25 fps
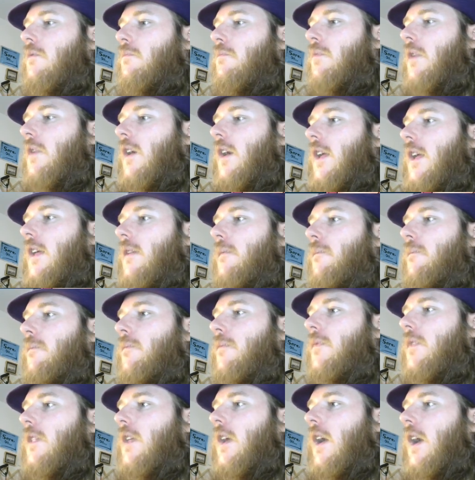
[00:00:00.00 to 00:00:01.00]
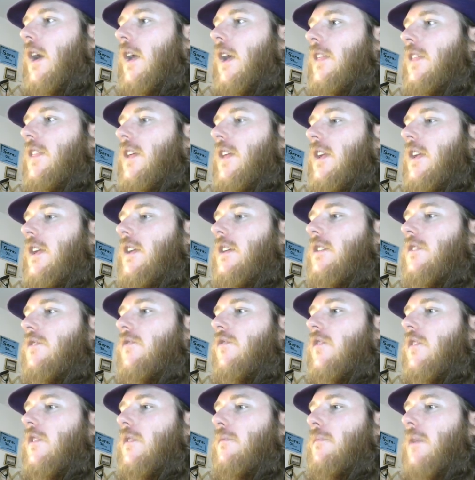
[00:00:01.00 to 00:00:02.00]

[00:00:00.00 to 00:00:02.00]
but I think it's for the